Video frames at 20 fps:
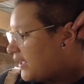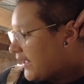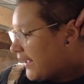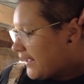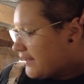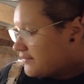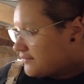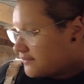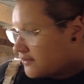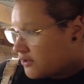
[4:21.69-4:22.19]

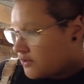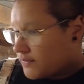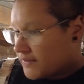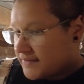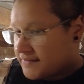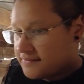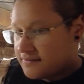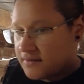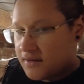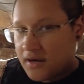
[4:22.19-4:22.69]
And so
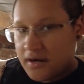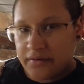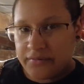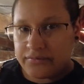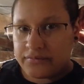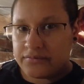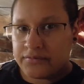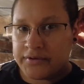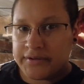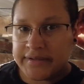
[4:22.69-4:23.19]
it's not
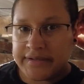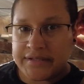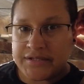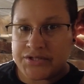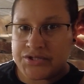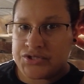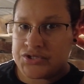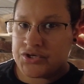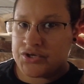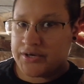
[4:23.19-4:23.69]
really
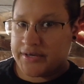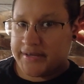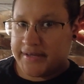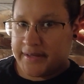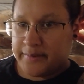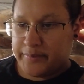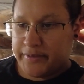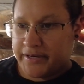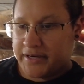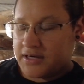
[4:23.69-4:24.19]
dirty
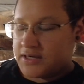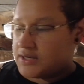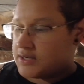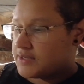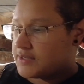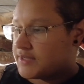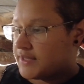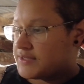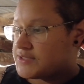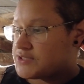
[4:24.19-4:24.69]
up here.
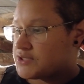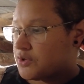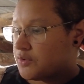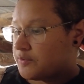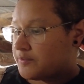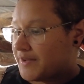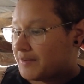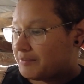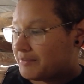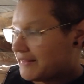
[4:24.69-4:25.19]
And so
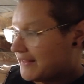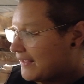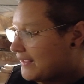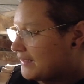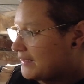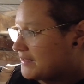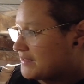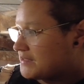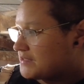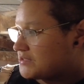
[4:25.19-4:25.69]
my
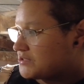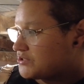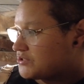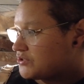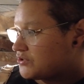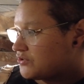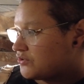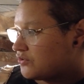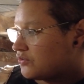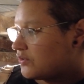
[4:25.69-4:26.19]
plan is
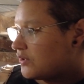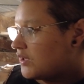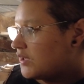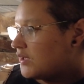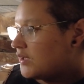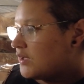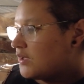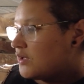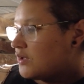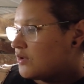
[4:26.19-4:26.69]
to
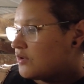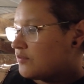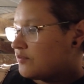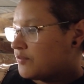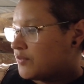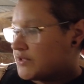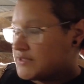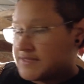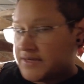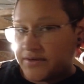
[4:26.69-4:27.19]

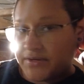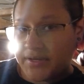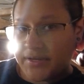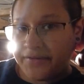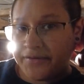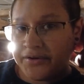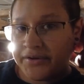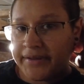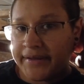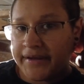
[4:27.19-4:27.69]
put down
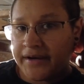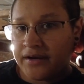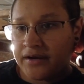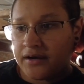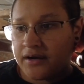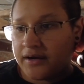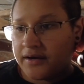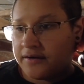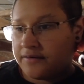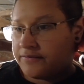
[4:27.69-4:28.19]
another layer
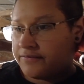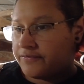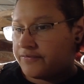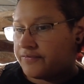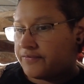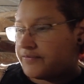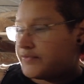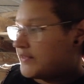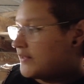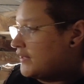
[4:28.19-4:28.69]
of
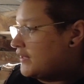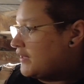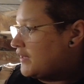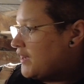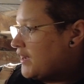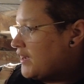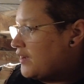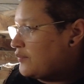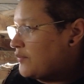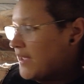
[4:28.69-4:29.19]
the
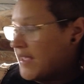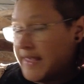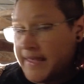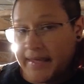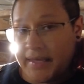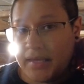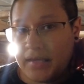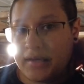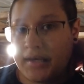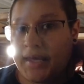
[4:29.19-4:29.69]

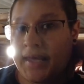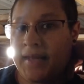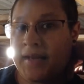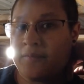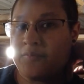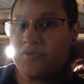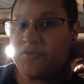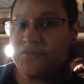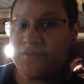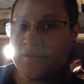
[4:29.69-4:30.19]
hay, and
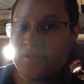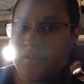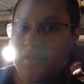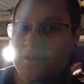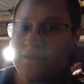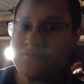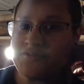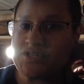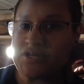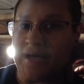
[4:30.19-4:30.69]
I'm using a
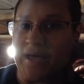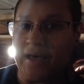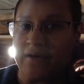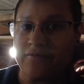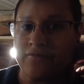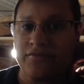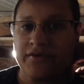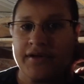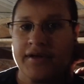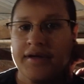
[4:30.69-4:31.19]
lot of
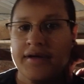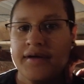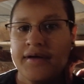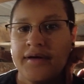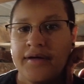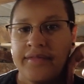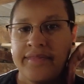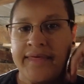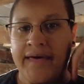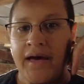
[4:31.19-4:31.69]
chaff
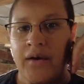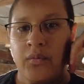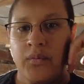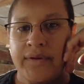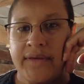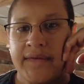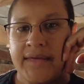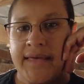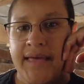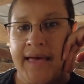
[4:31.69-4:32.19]
that
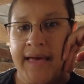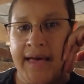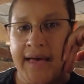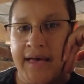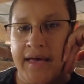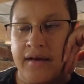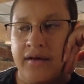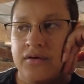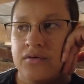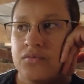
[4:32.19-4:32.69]
we
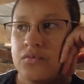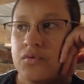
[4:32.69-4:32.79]
had